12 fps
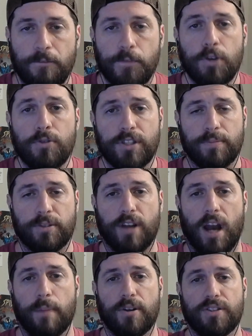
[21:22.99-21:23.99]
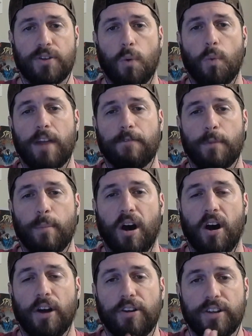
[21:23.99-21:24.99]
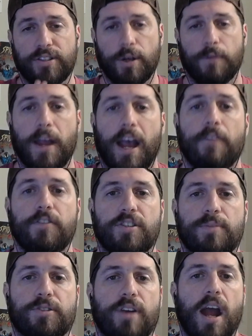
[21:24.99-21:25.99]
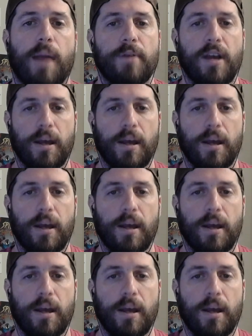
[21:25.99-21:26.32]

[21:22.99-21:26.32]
few subscribers away from 100, so if you haven't subscribed,